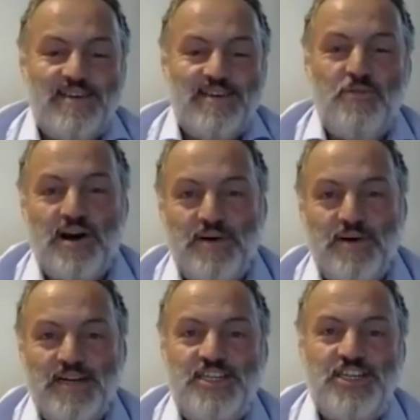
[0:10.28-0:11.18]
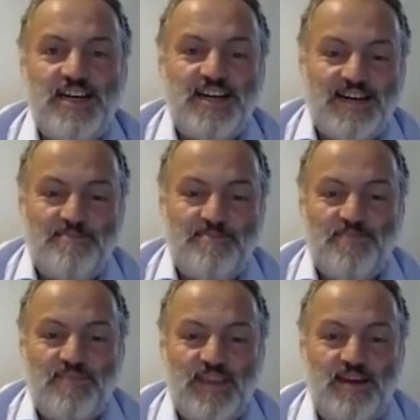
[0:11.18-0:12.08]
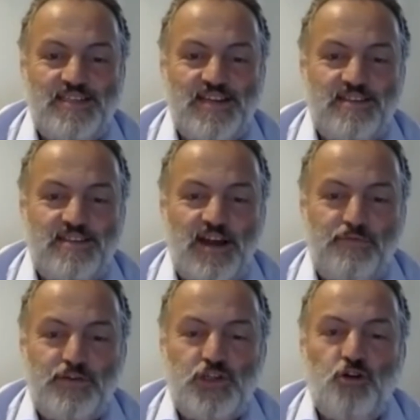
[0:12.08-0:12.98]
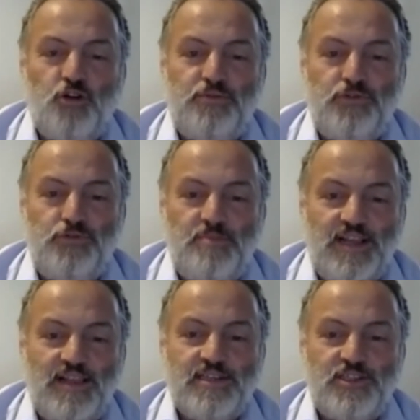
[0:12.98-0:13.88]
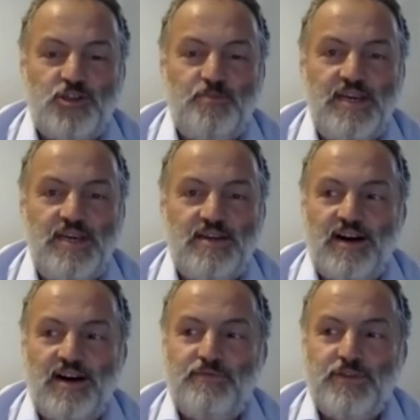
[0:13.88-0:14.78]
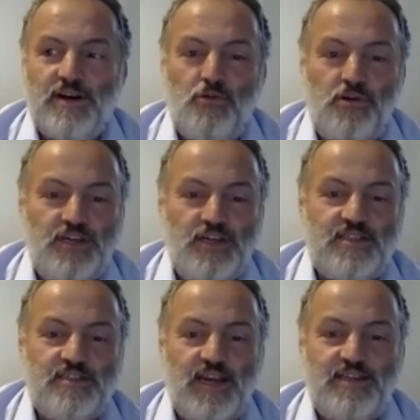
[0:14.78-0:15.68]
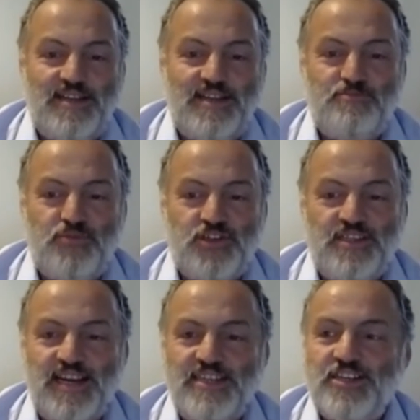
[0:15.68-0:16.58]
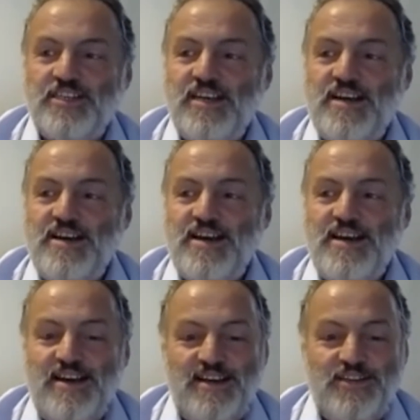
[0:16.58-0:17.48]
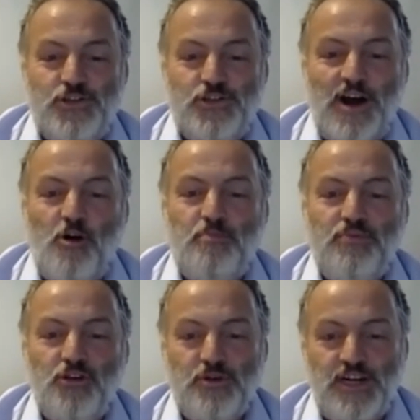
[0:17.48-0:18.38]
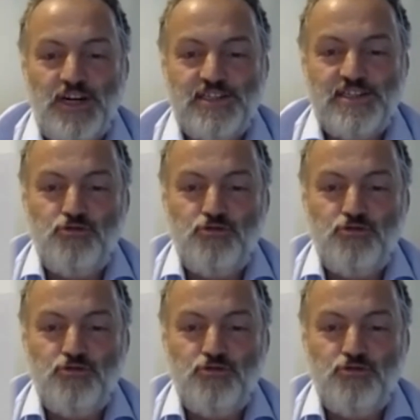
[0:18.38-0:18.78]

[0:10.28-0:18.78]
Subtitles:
you very much. It is a tough job to be the last speaker after all these excellent presentations. So I hope nobody is too